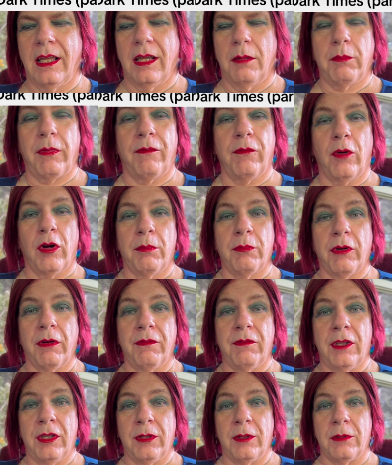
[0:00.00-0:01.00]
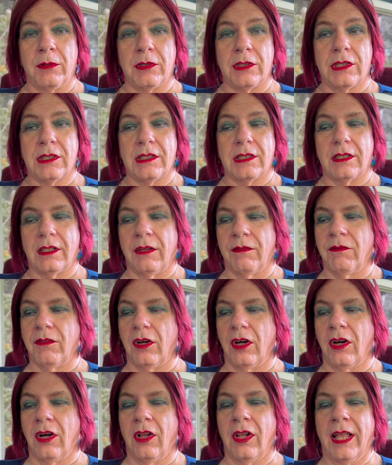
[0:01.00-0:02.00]
performed reviews of
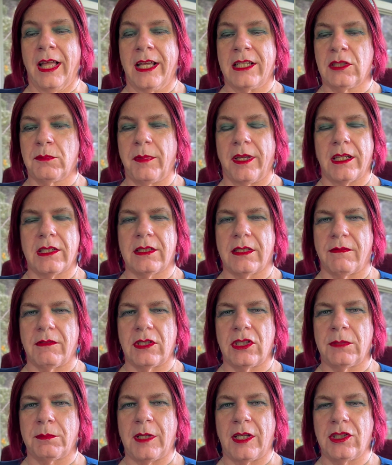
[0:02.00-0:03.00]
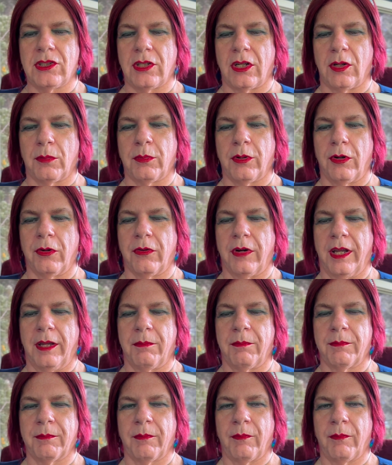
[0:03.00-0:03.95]
all aspects of the Space Shuttle program.